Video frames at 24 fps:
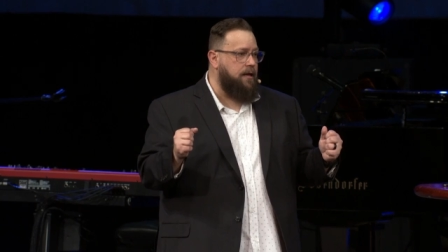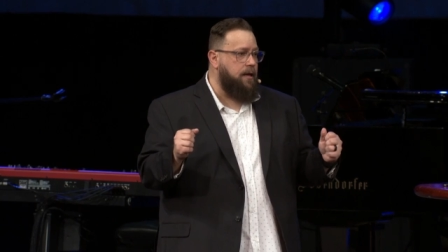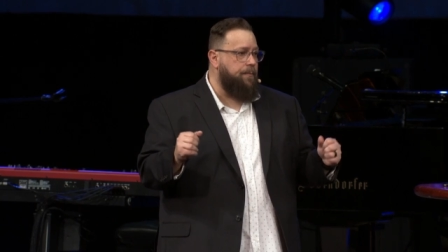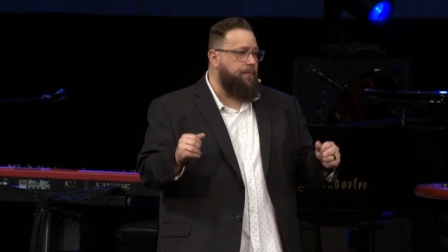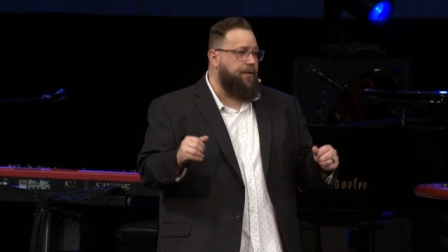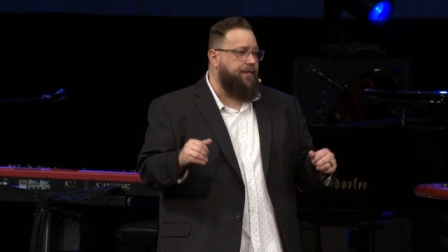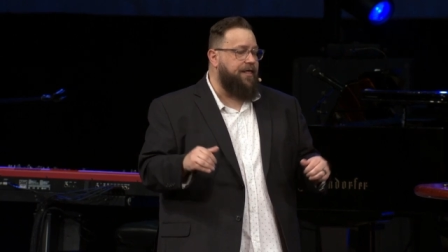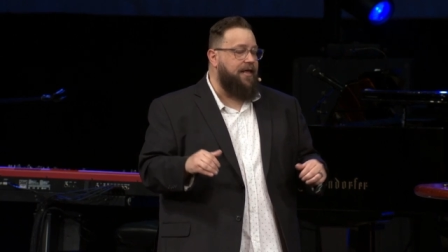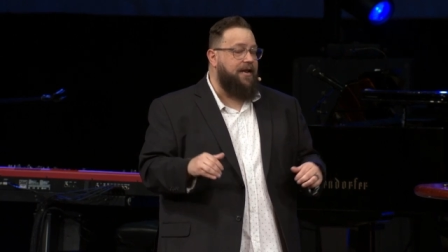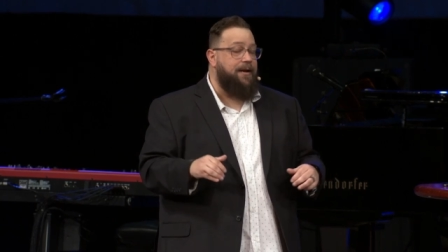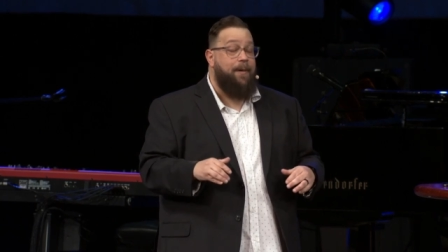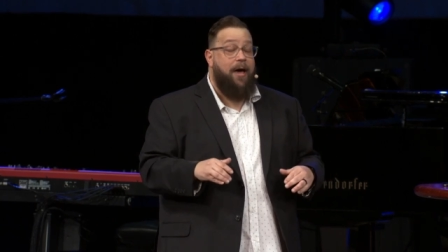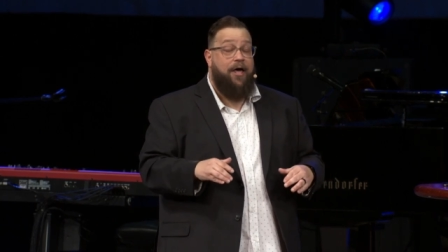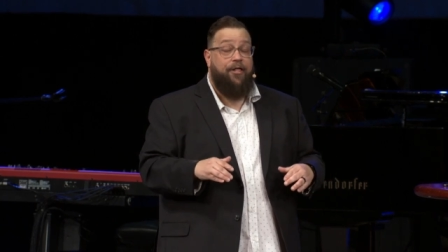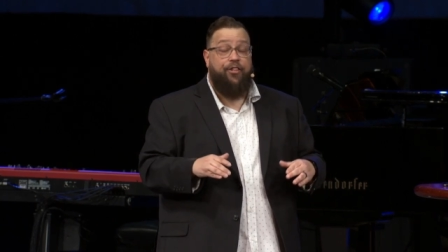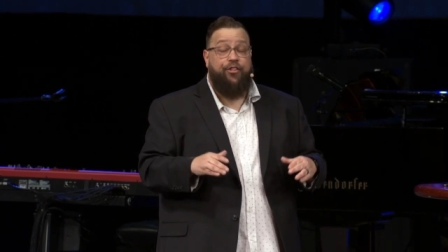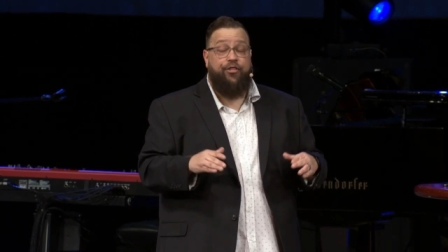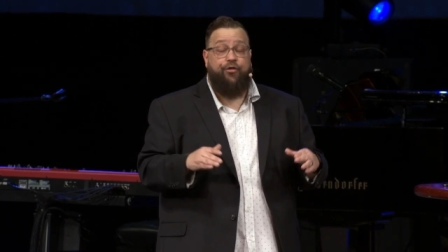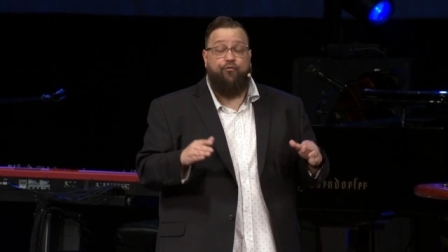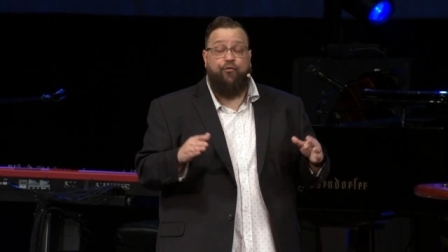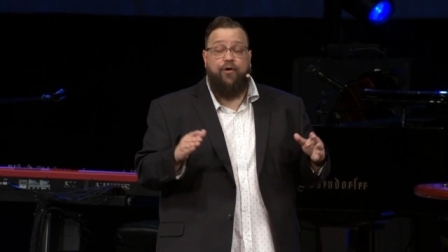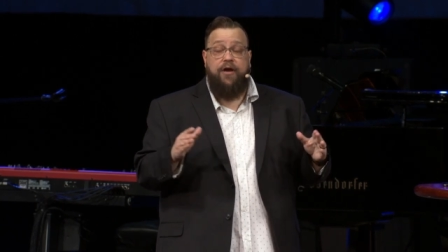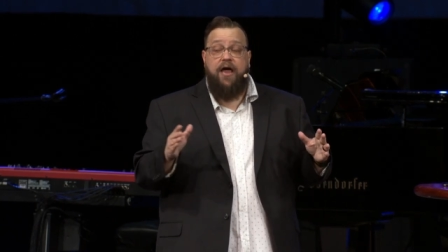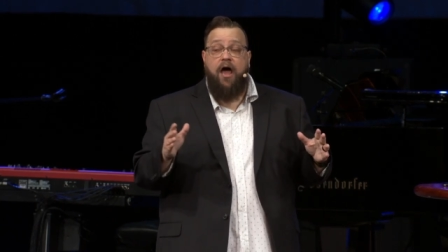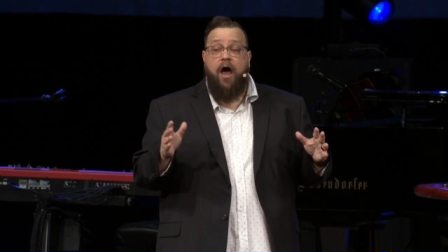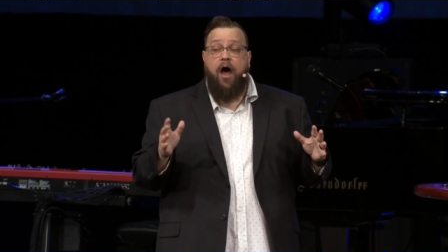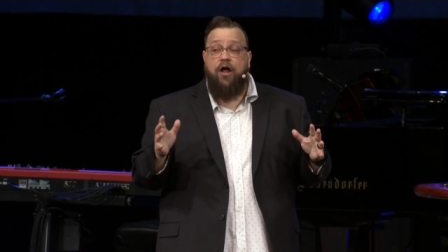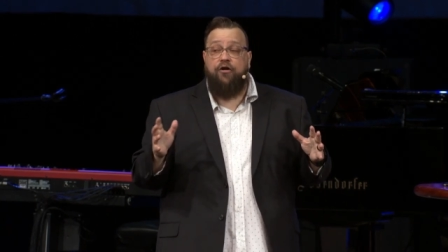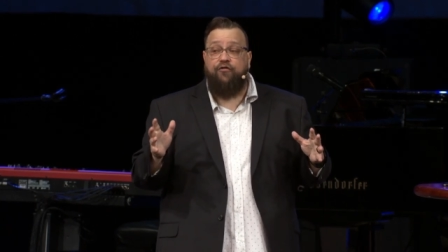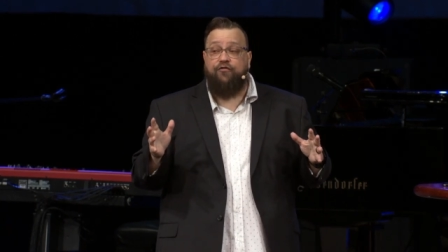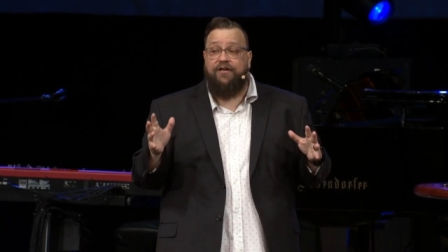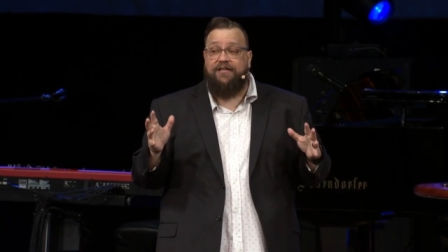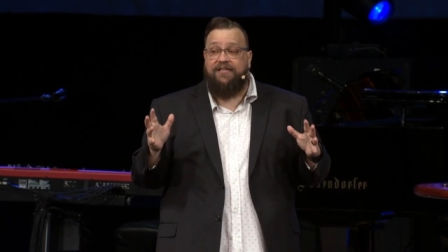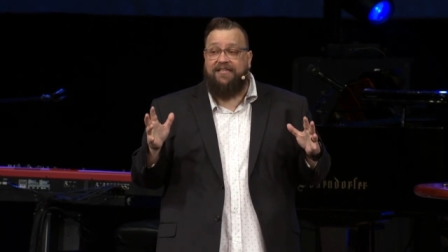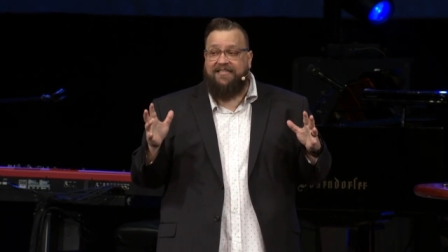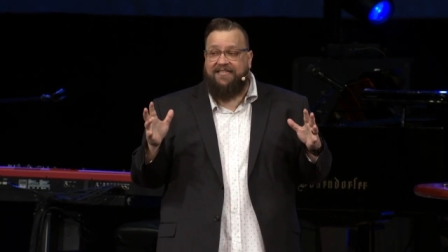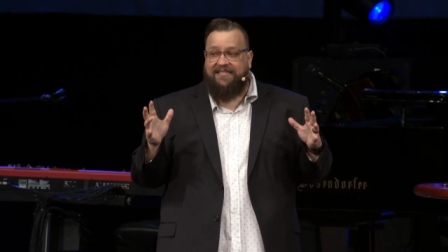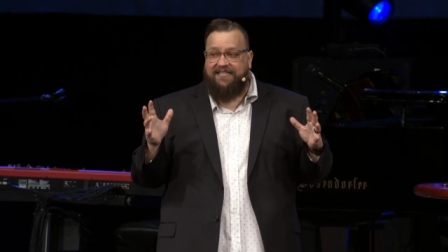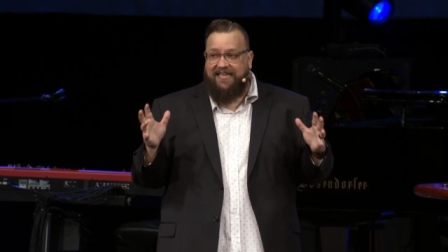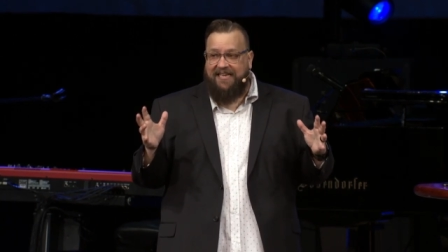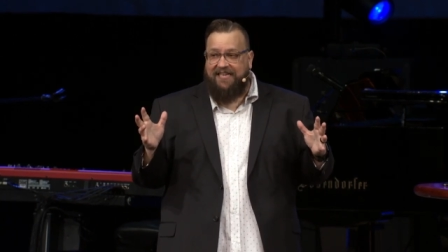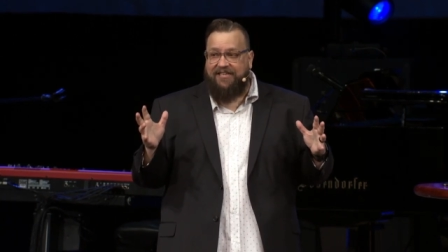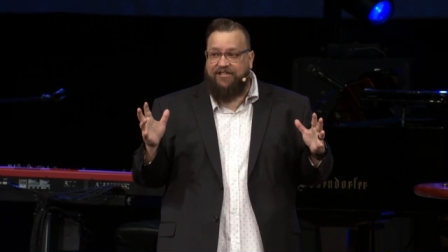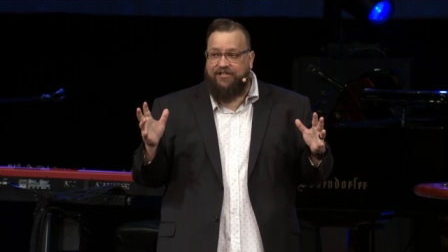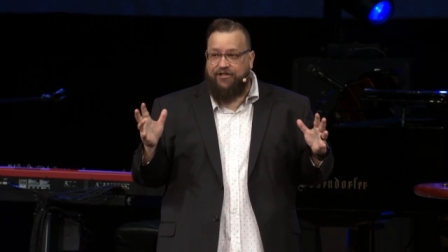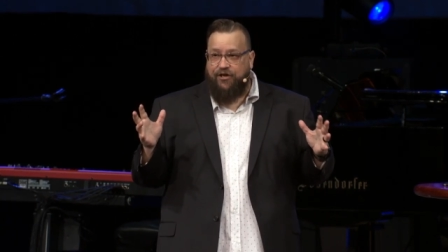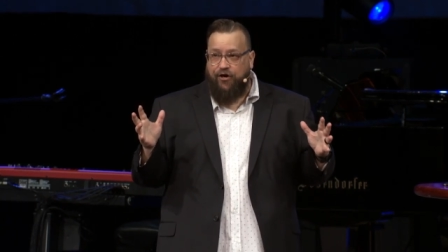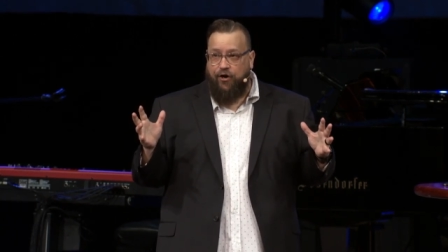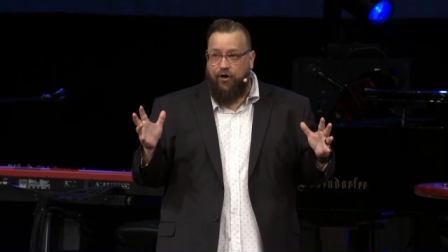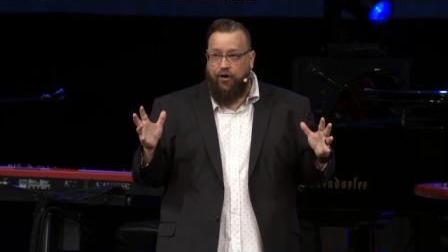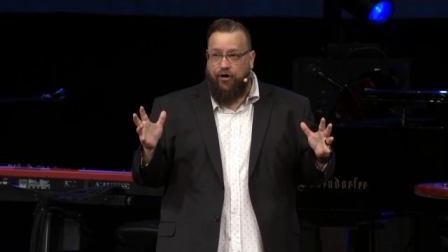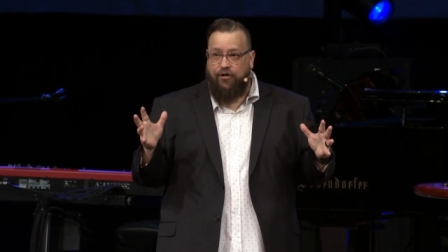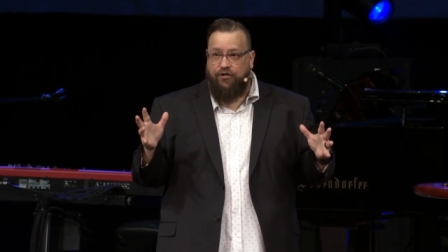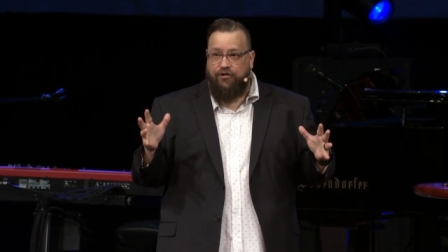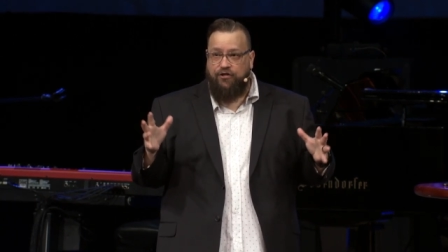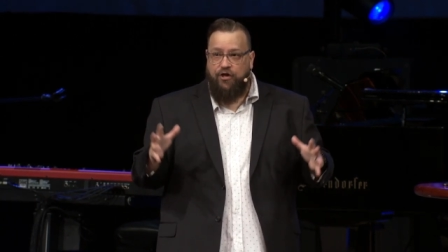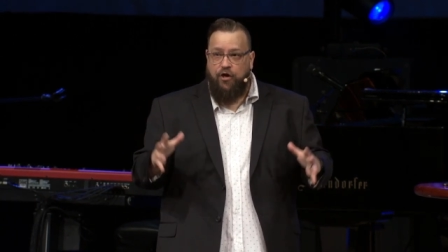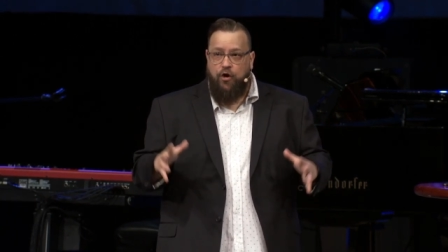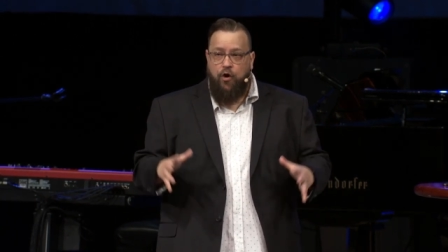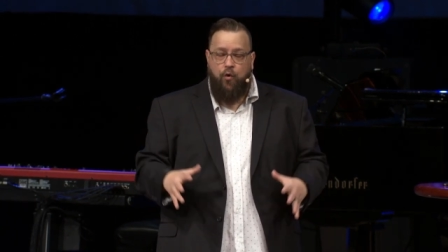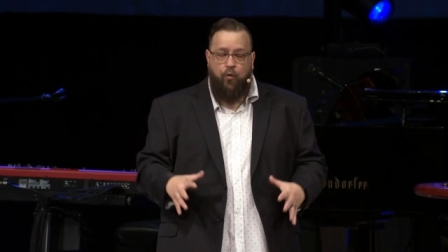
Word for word: but they had about 300 cisterns,